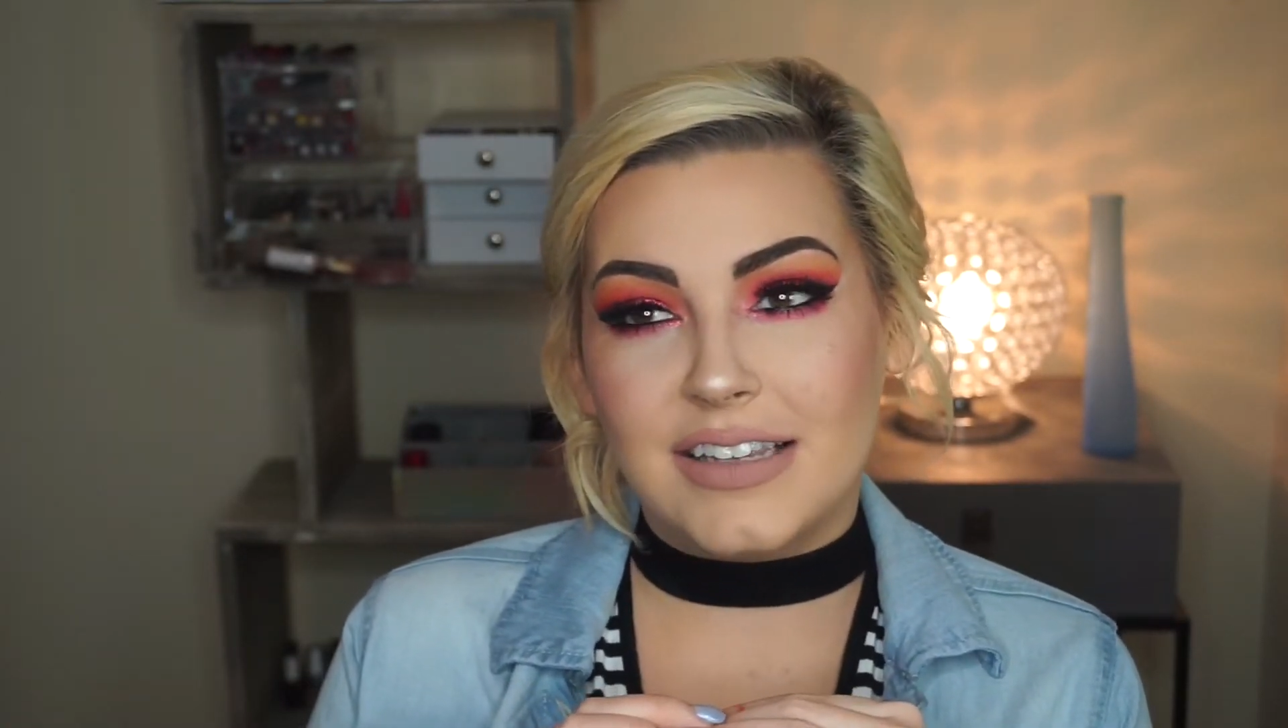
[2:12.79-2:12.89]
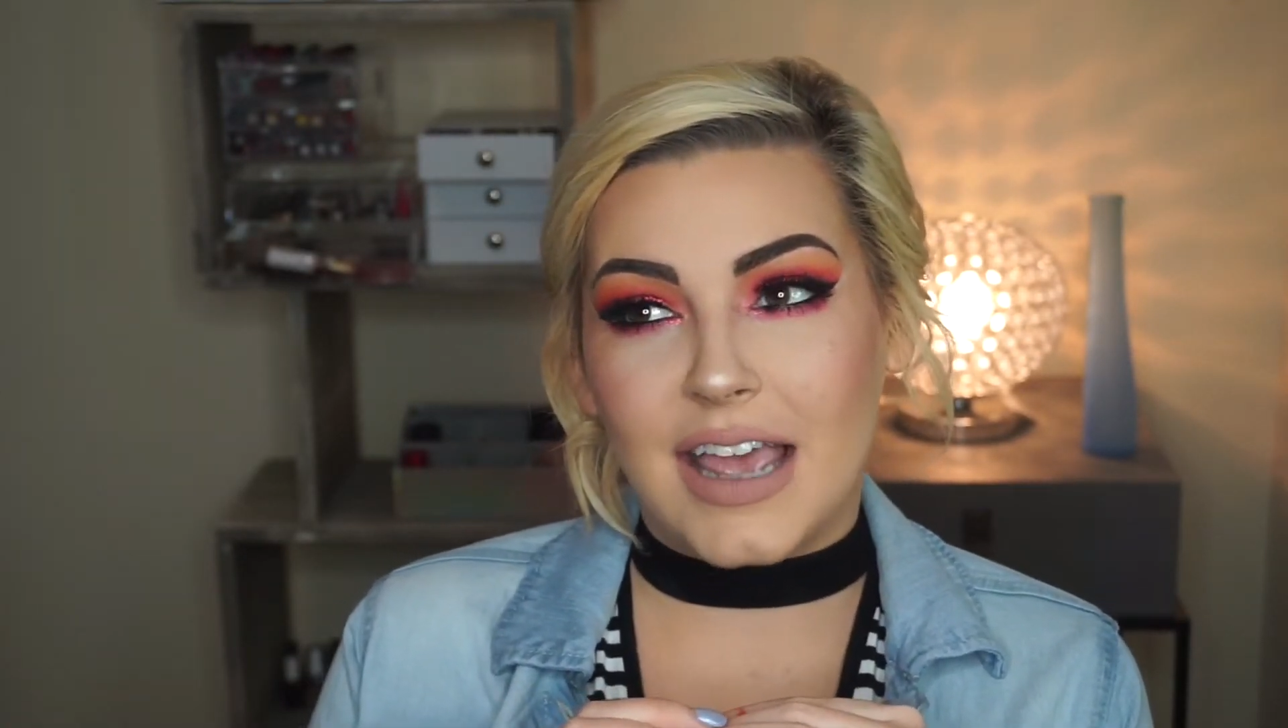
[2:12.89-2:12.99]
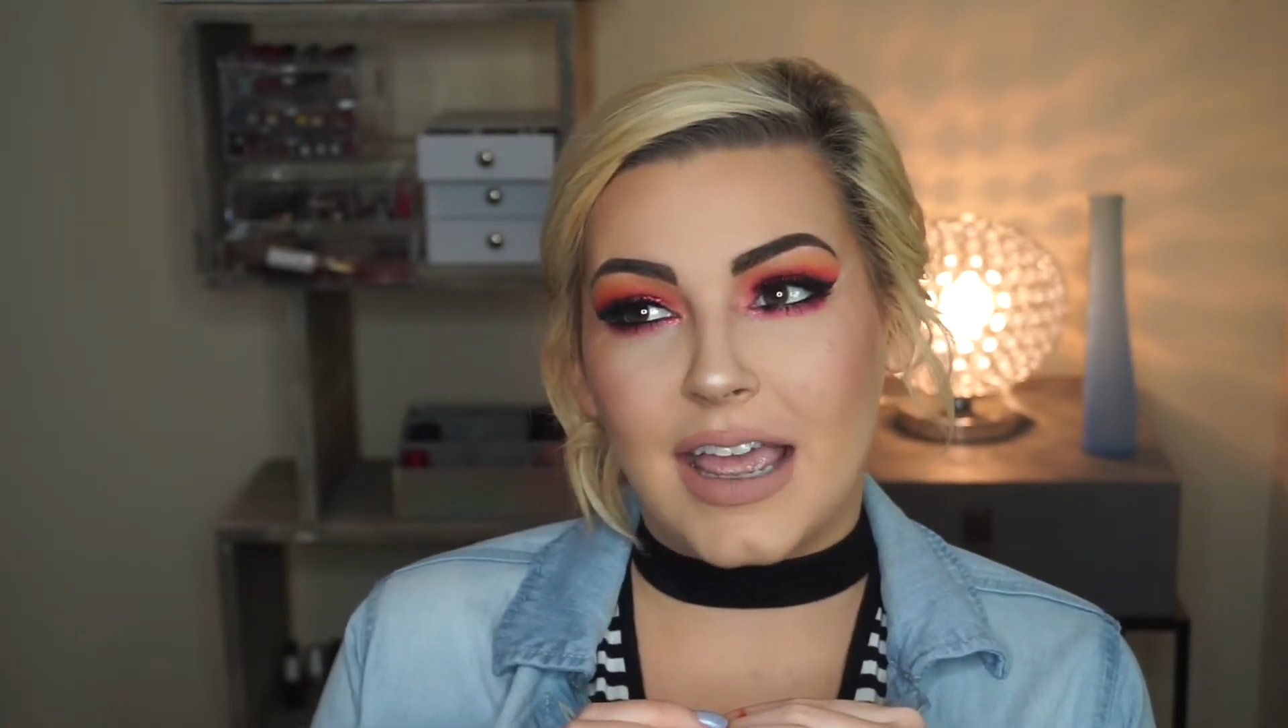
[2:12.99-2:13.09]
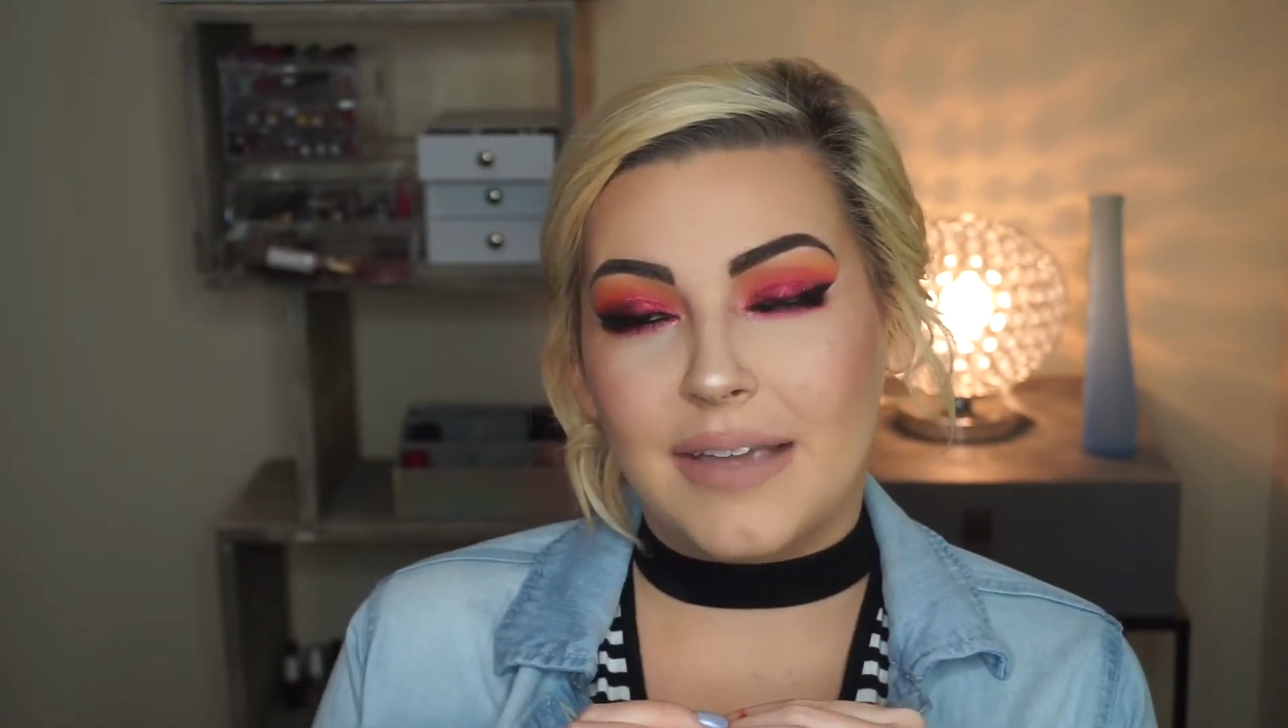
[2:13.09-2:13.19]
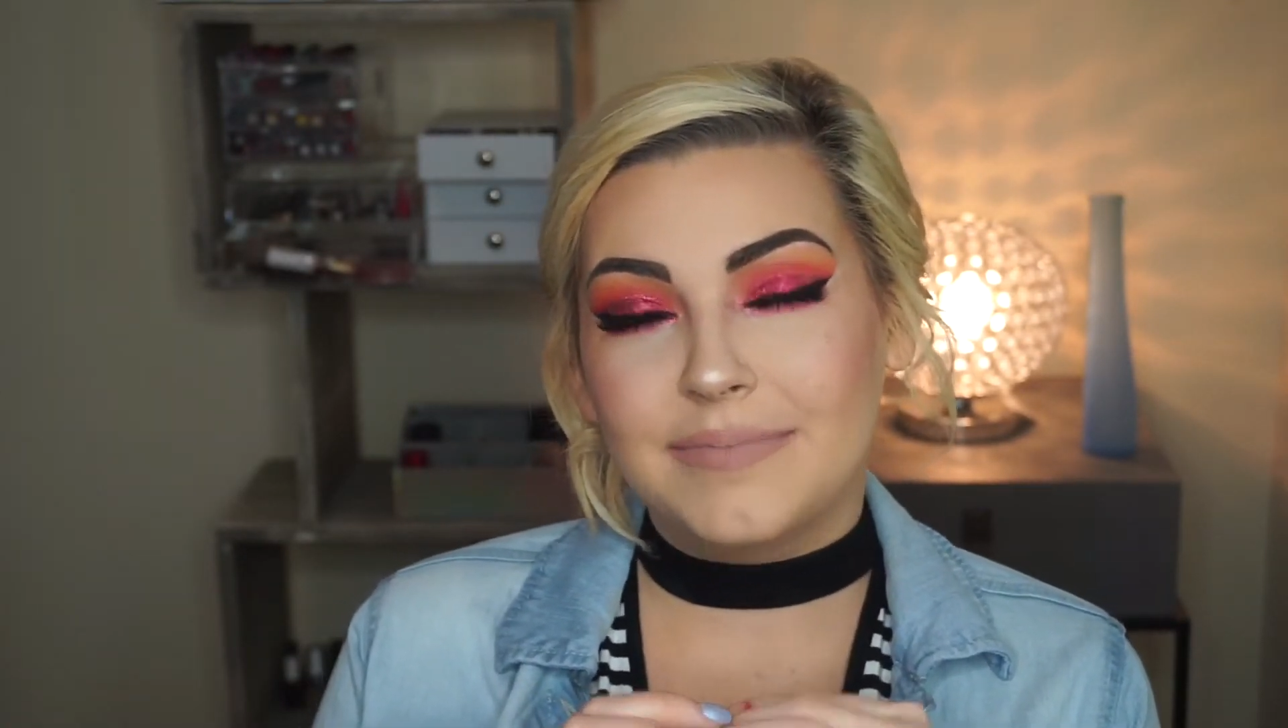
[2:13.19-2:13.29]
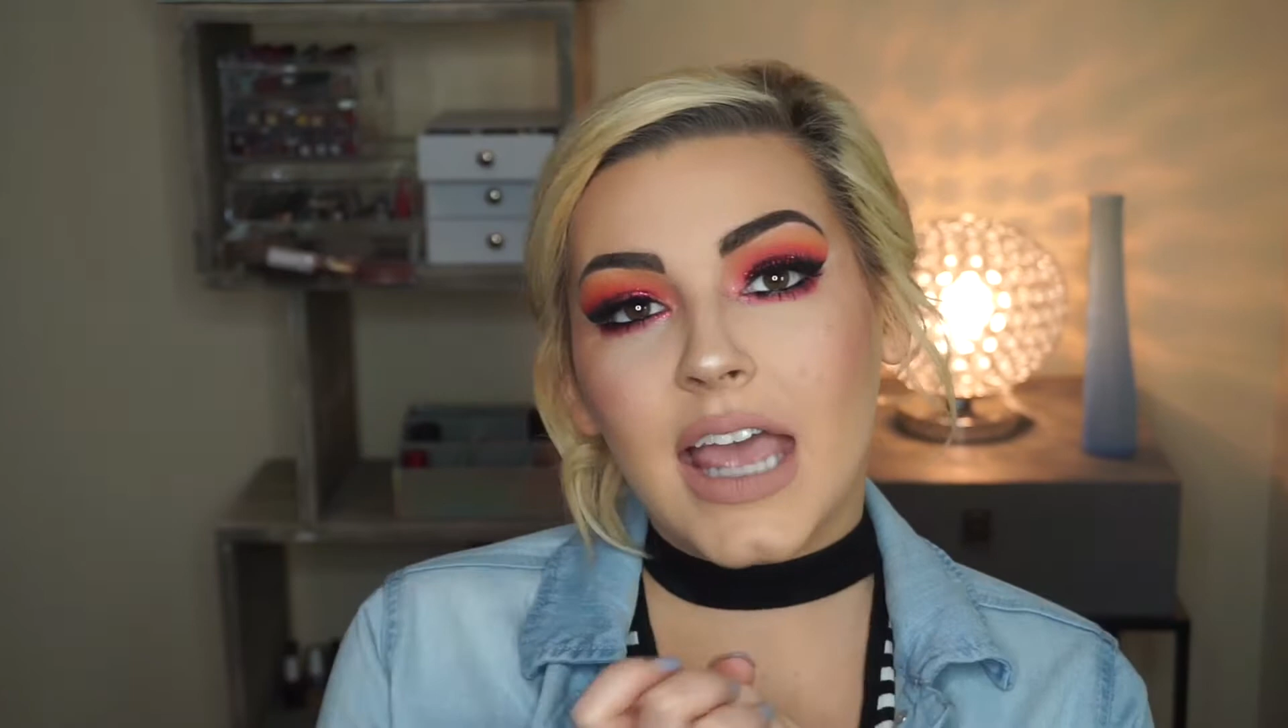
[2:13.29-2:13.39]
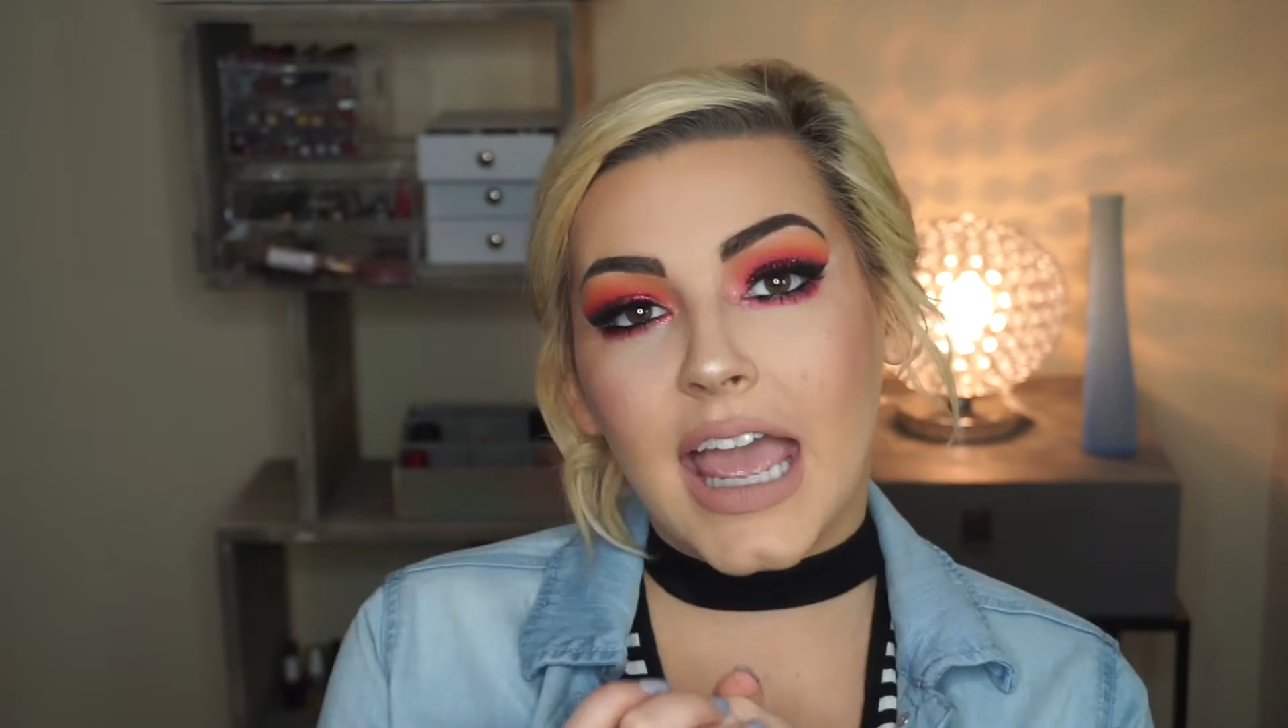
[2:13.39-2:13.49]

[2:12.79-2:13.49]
Day.